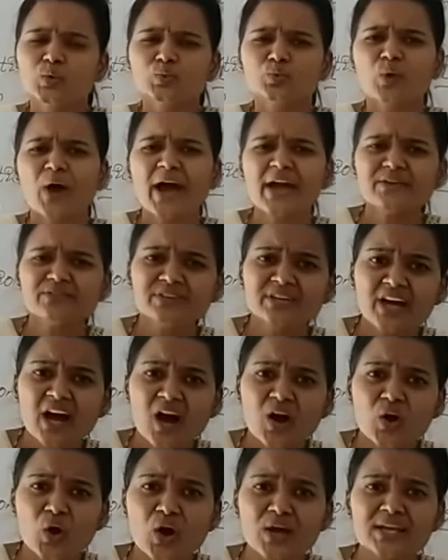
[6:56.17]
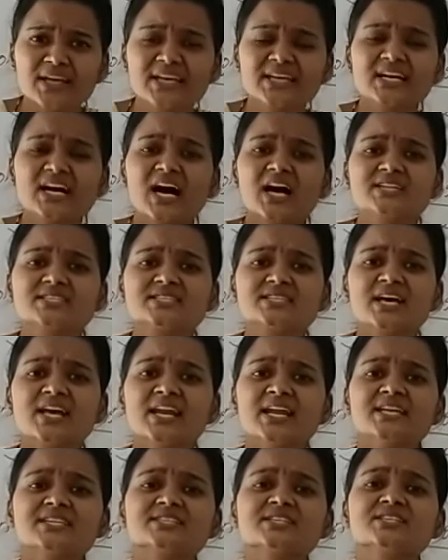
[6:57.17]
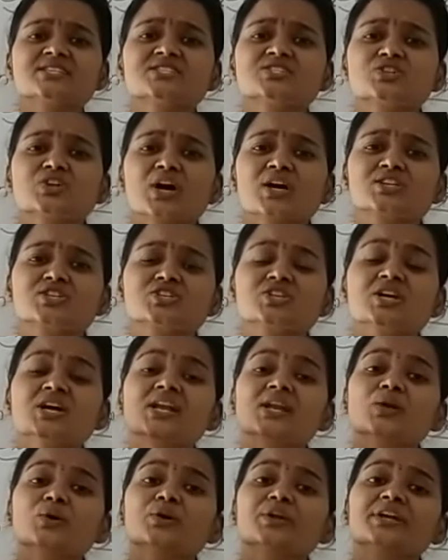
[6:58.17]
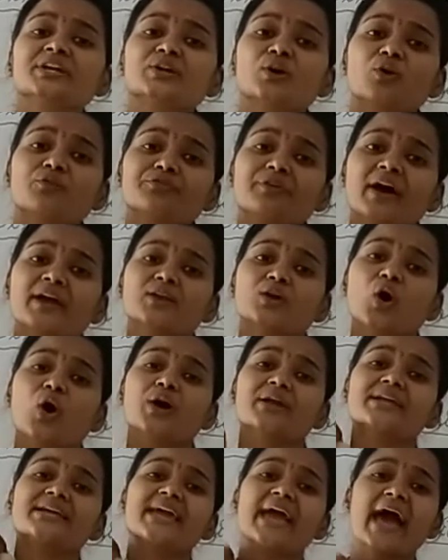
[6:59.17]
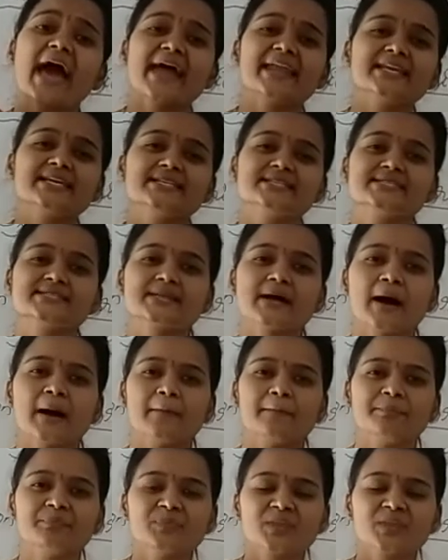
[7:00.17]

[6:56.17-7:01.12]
Why we are calling a cell is a structural unit of an organism?